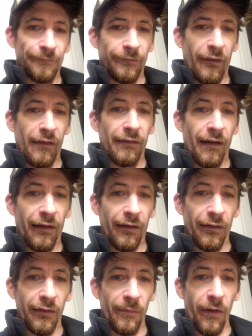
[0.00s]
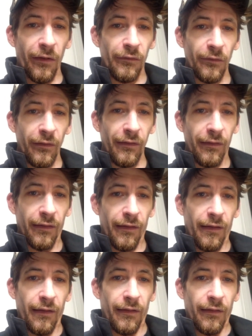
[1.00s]
This is how you know your ball joint
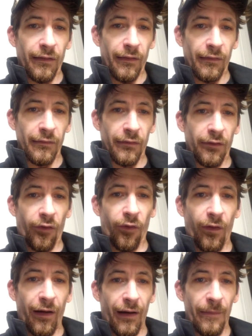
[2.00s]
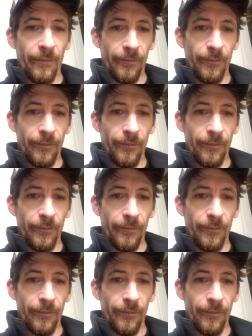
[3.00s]
is crap.